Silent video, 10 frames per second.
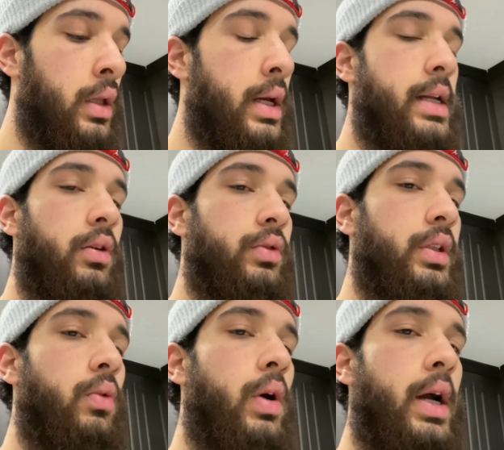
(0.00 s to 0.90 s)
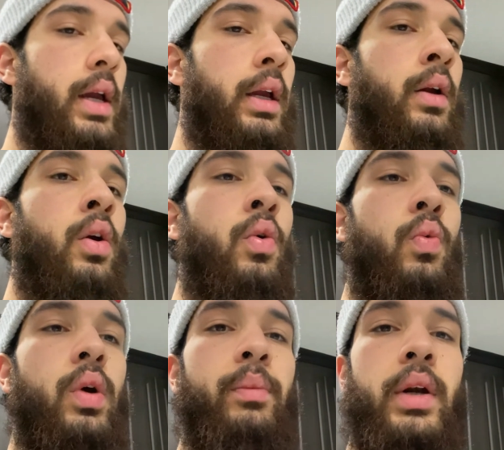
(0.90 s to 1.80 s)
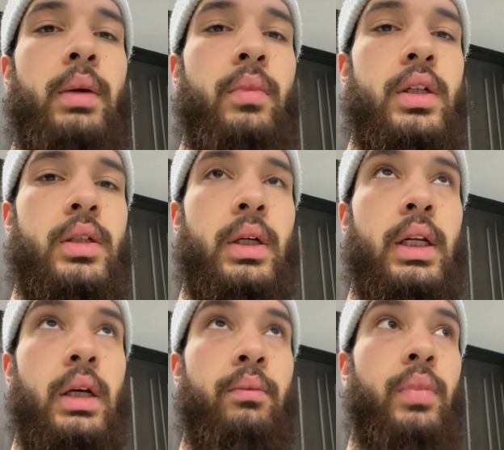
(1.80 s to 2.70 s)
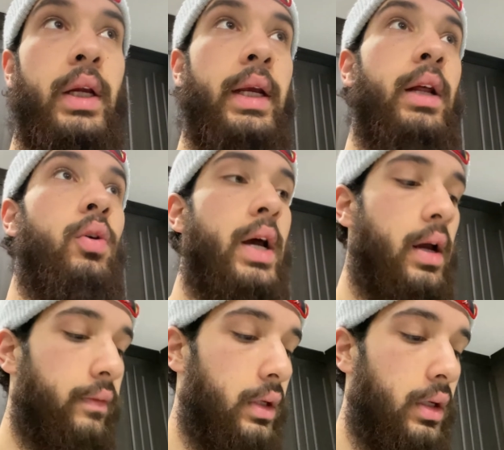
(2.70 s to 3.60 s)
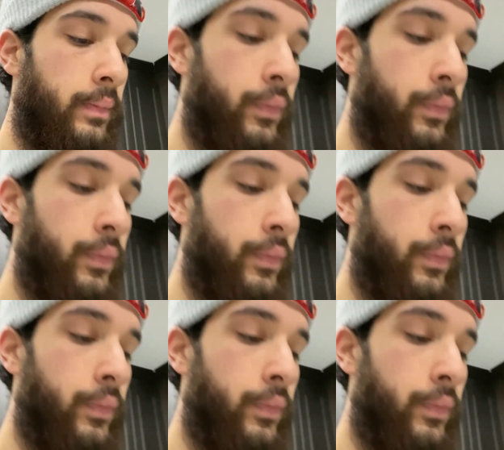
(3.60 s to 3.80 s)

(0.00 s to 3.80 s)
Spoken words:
and you'll see why we're pretty much gonna bring it out after.